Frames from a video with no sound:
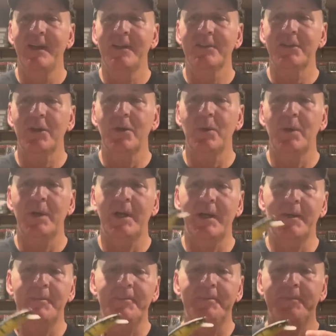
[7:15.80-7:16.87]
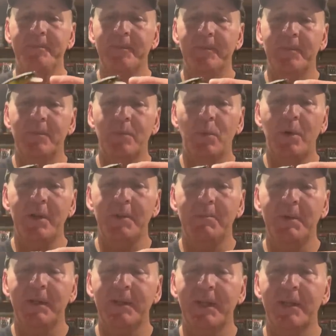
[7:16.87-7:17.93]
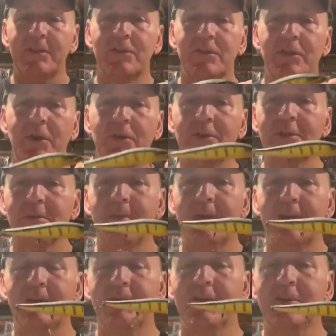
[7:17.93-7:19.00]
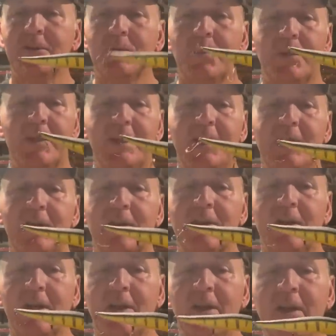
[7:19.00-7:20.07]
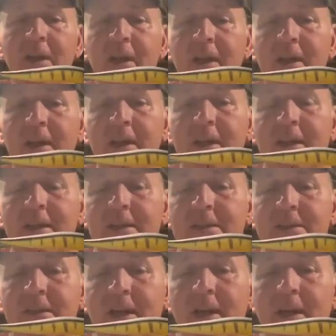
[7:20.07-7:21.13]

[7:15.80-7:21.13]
So one of the big things you'll notice about the Vision 110 on there is